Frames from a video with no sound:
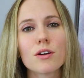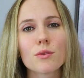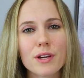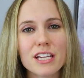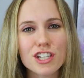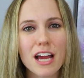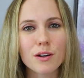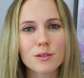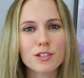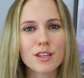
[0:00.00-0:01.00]
Reach
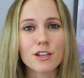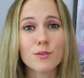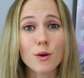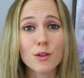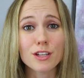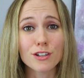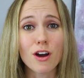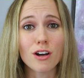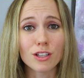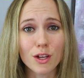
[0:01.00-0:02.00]
out so that you know that you're
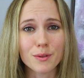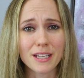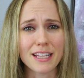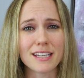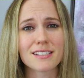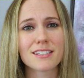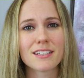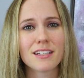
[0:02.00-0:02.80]
not alone in this.